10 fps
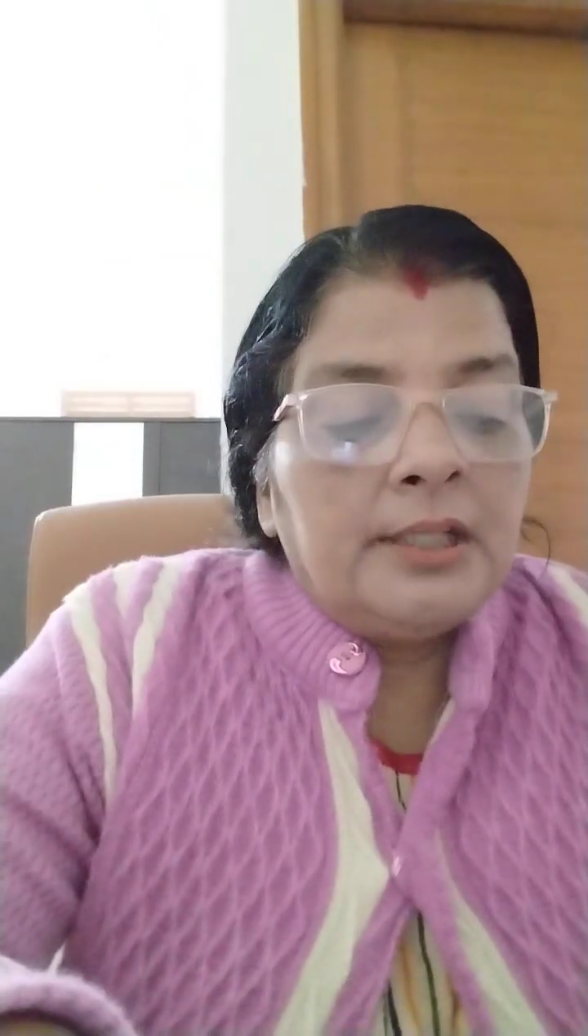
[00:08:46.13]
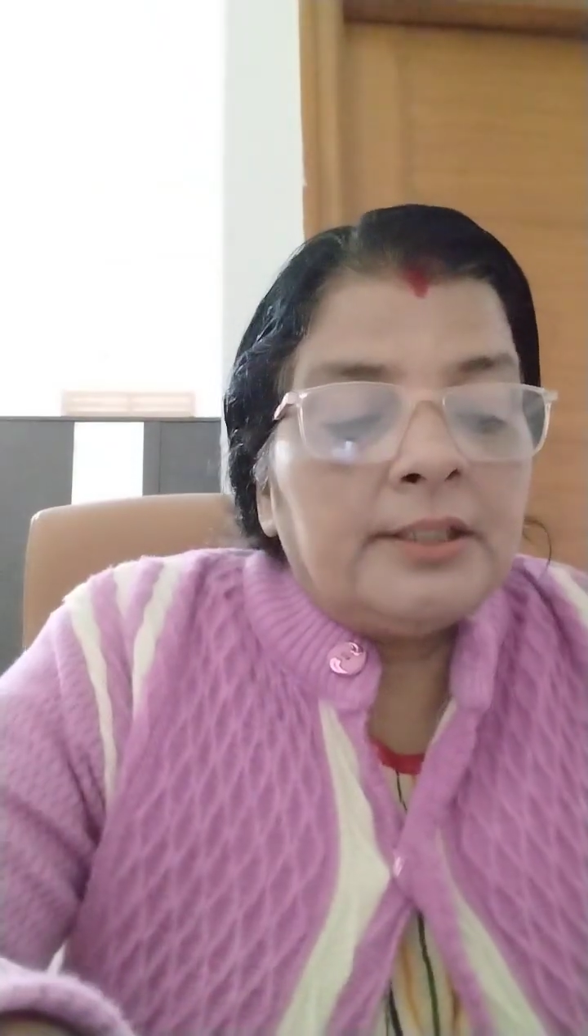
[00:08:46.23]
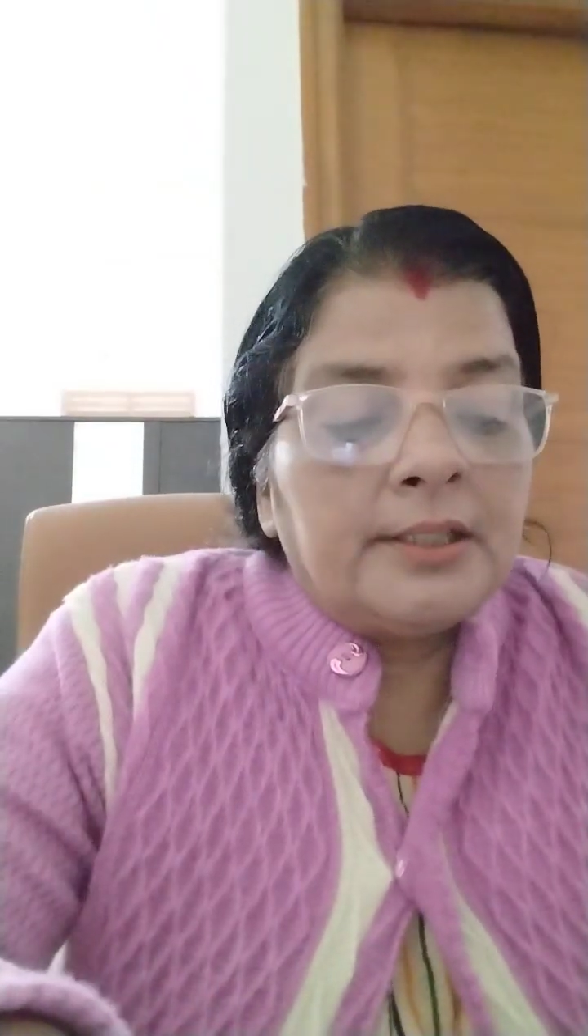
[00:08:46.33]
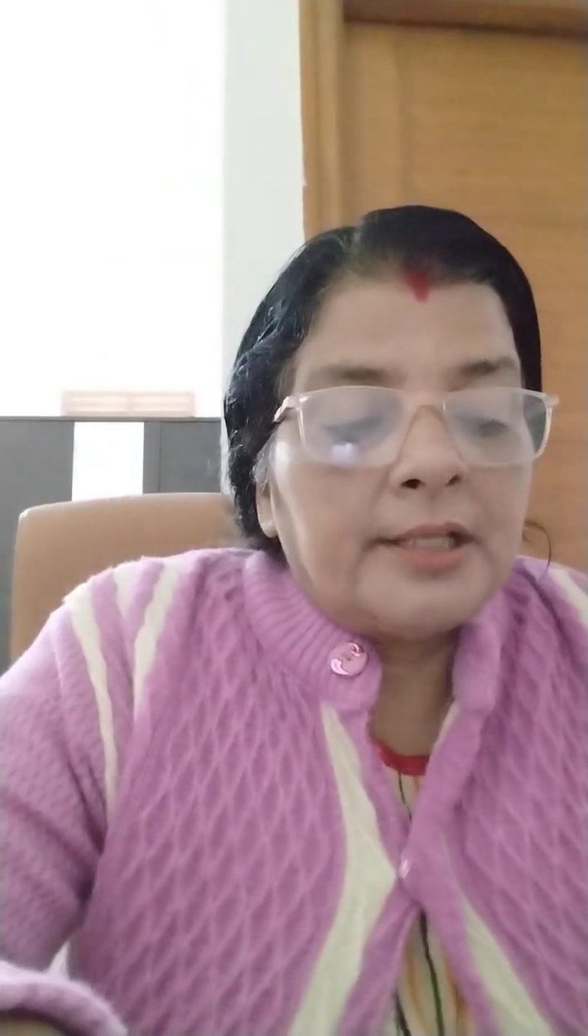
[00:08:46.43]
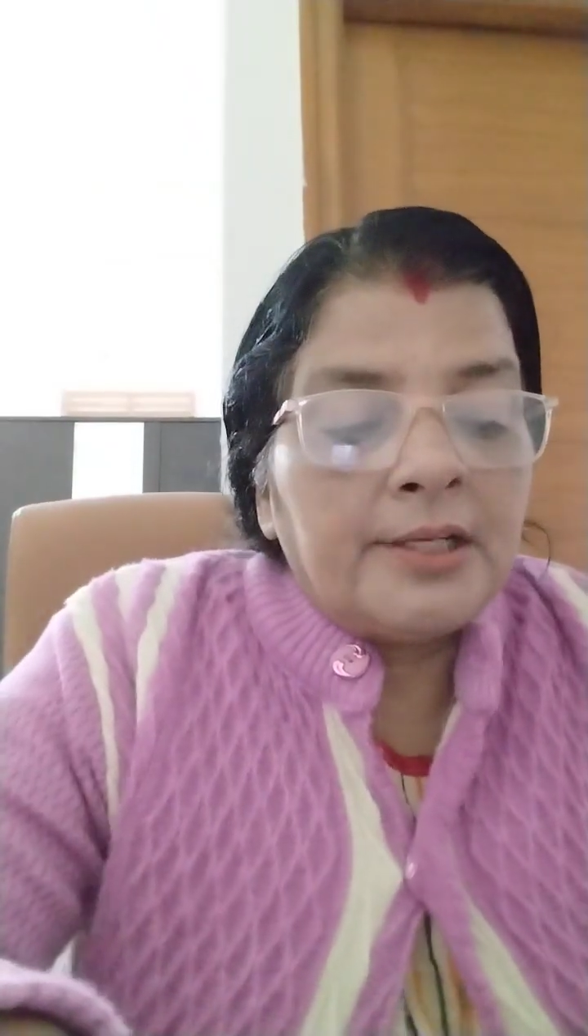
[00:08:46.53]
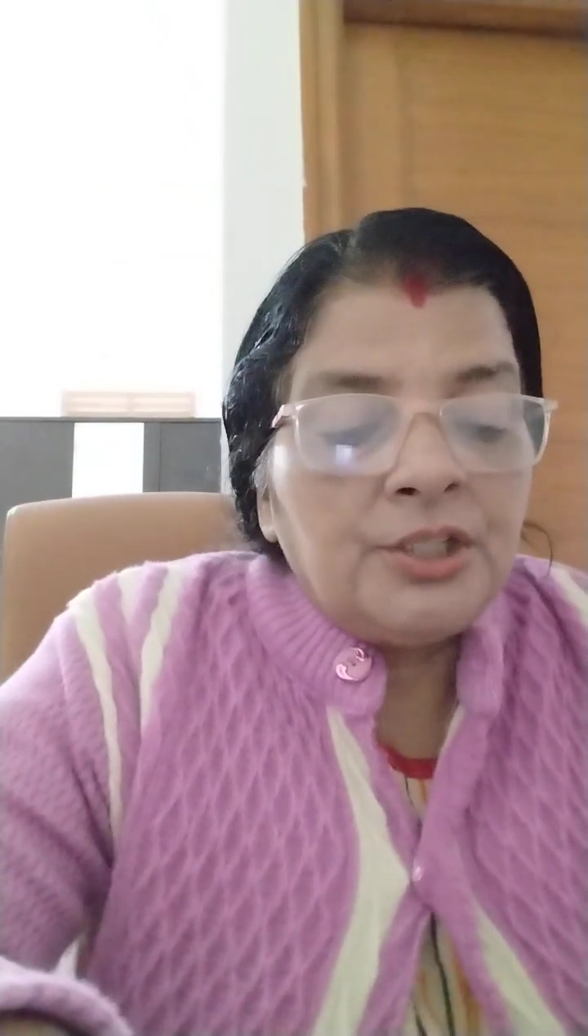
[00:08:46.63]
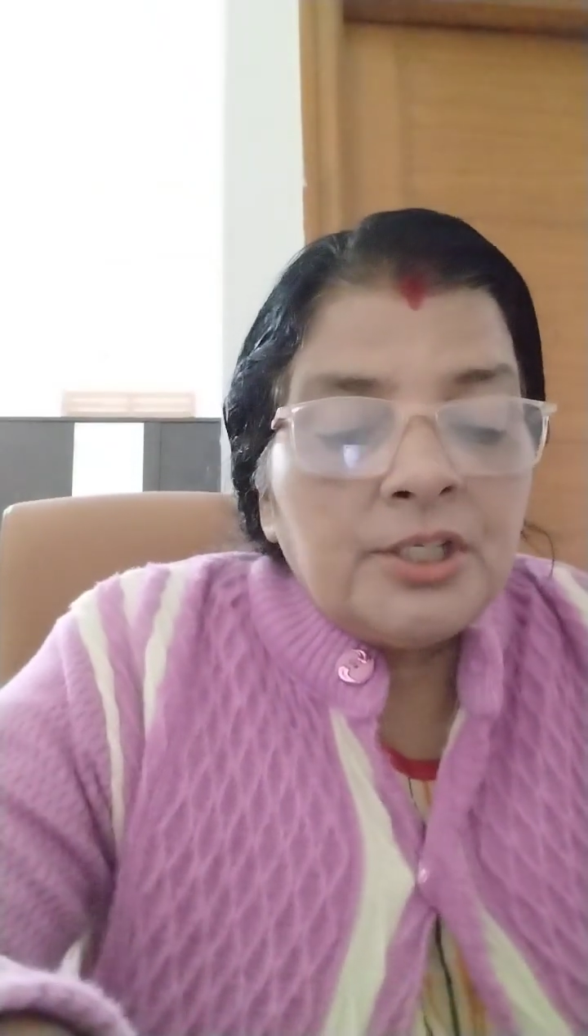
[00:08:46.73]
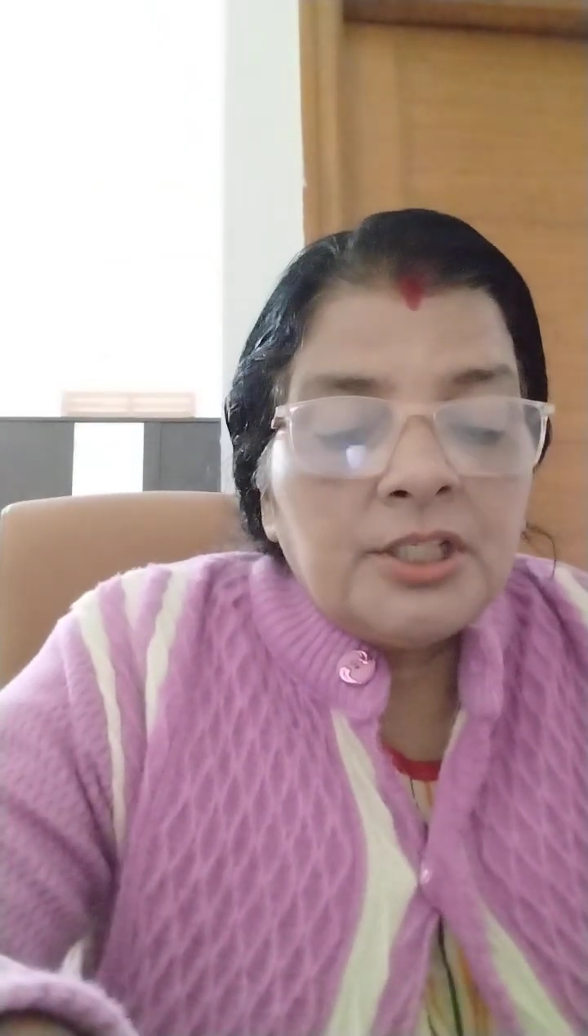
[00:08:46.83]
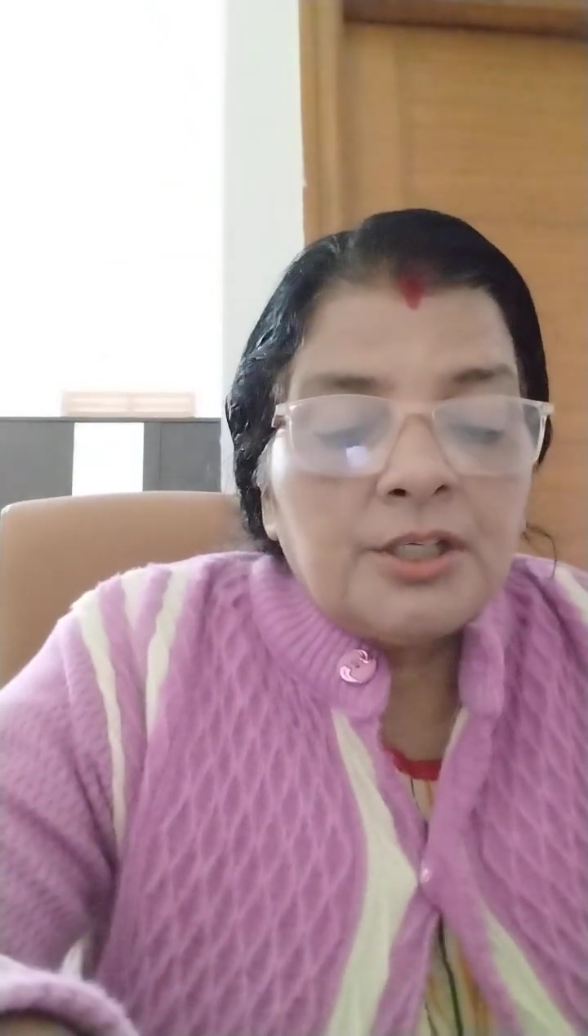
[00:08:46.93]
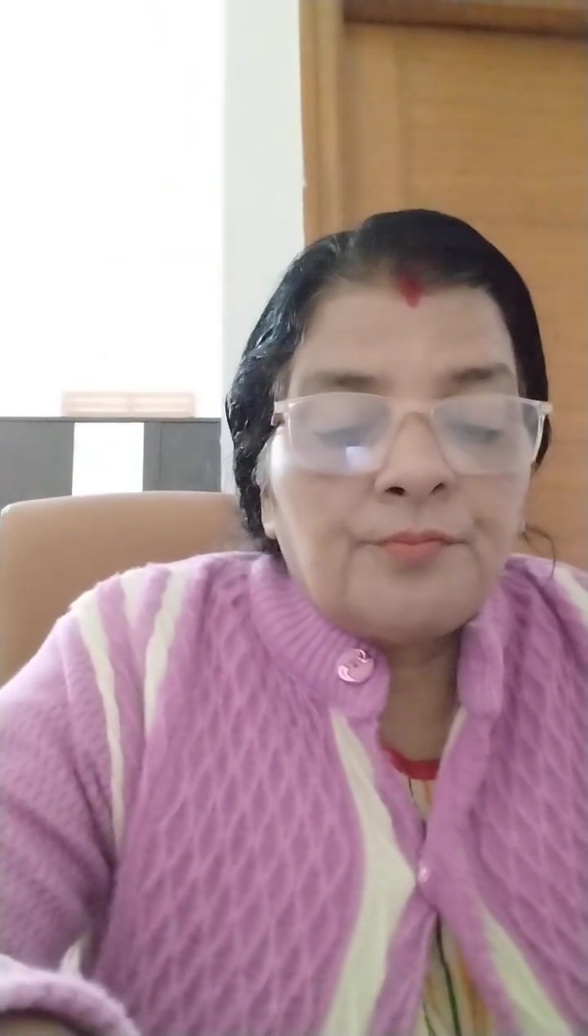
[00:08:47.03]
The
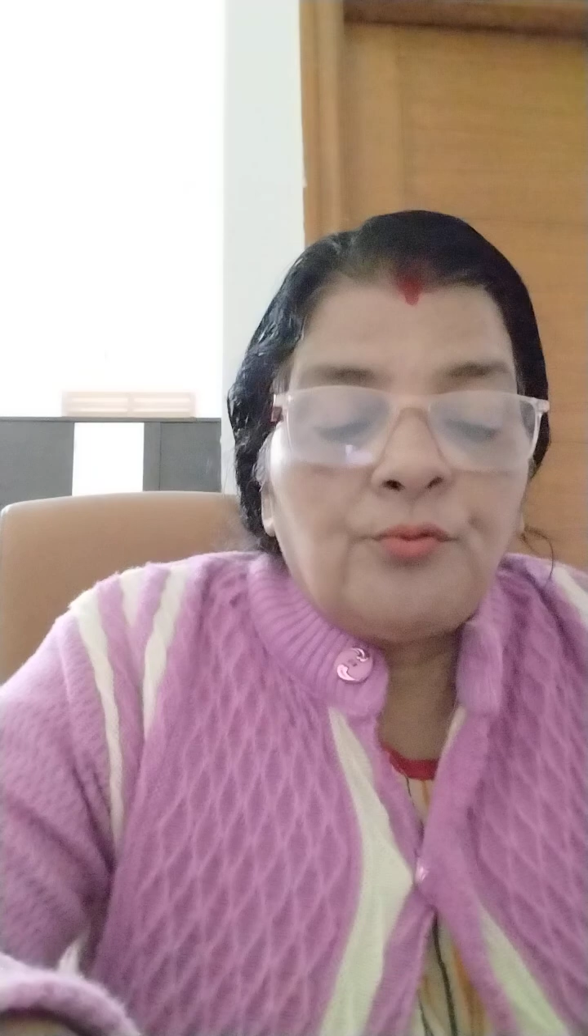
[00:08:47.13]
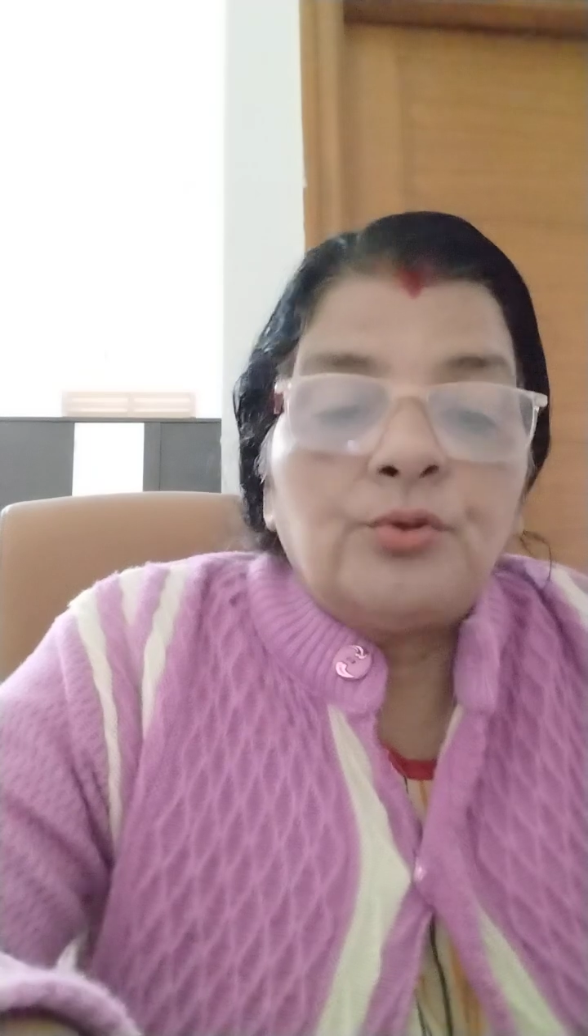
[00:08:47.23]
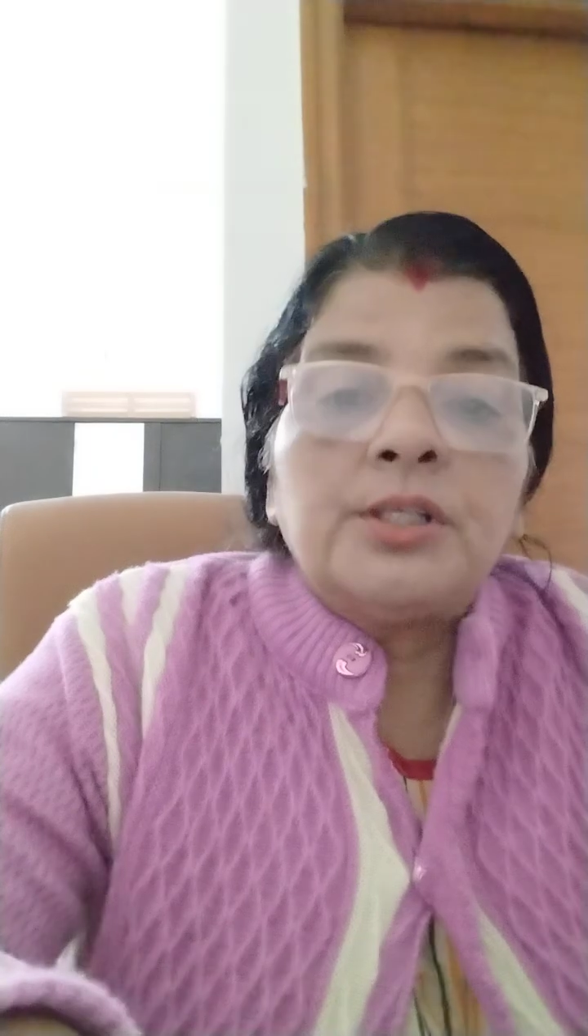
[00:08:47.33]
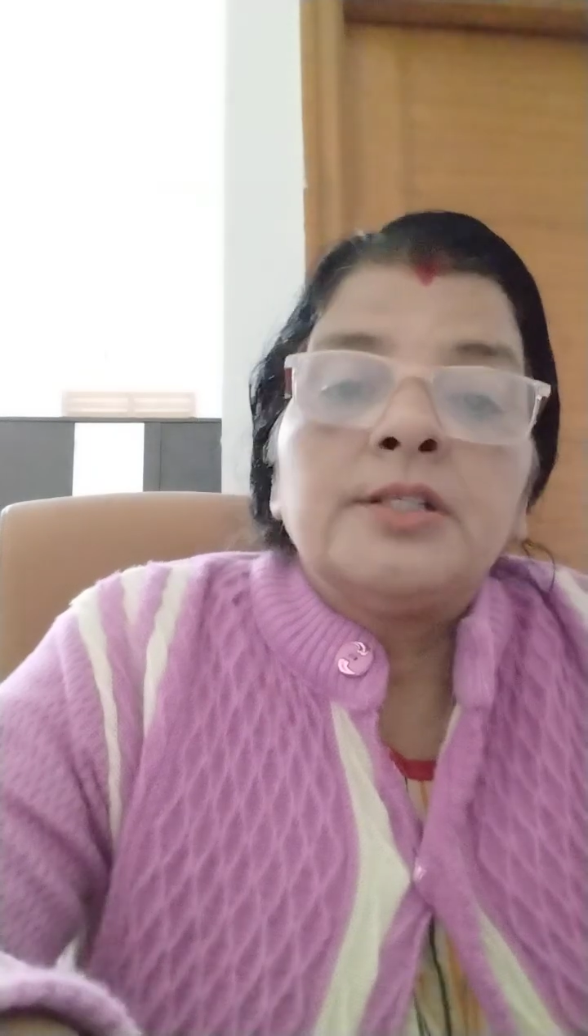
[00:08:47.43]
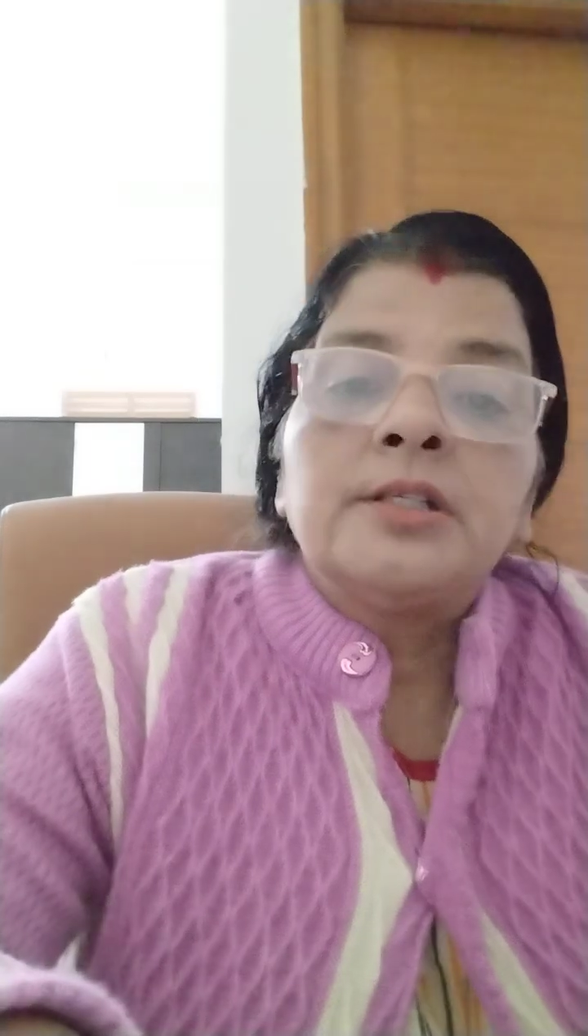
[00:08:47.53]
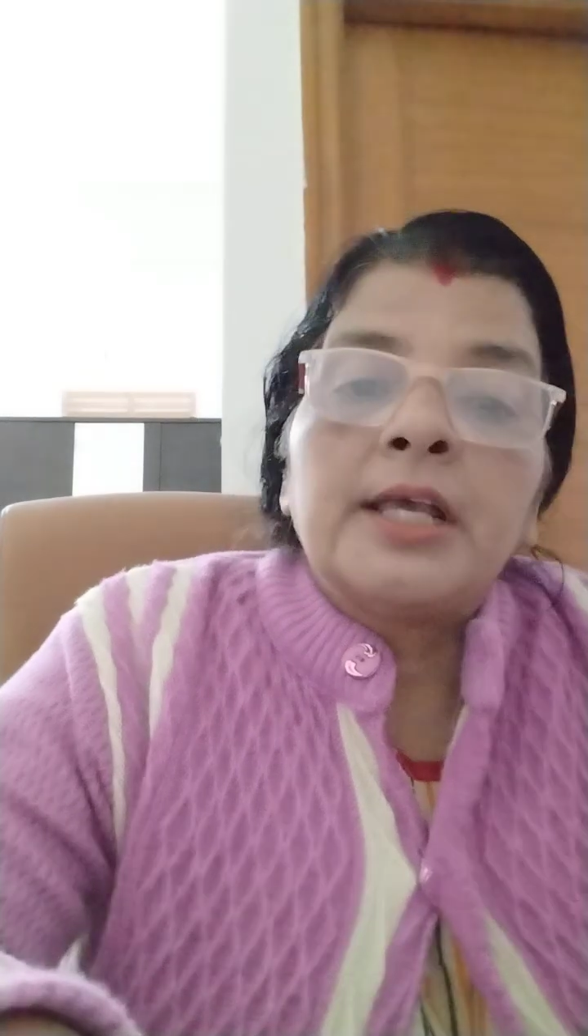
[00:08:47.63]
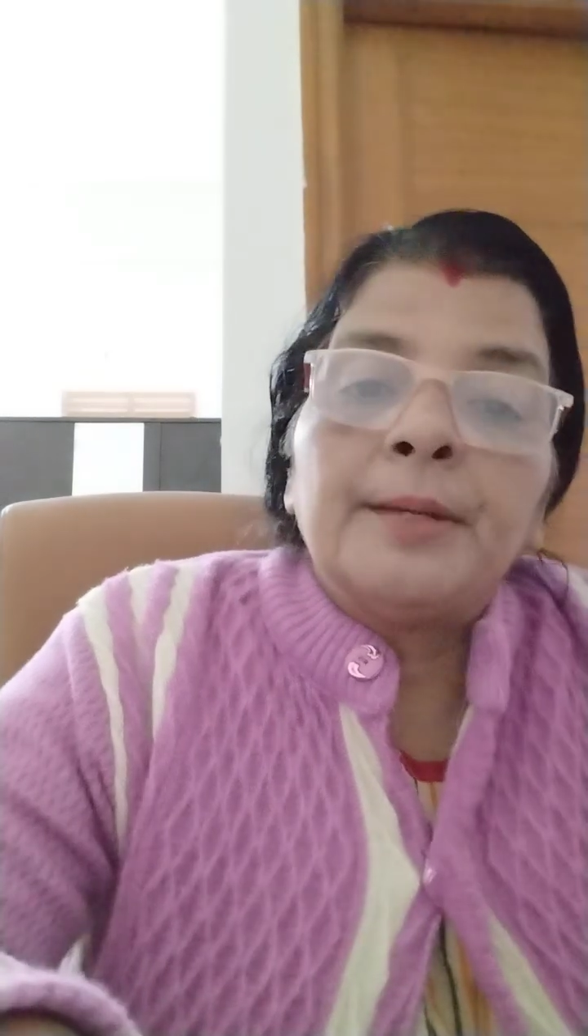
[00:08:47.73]
digested food is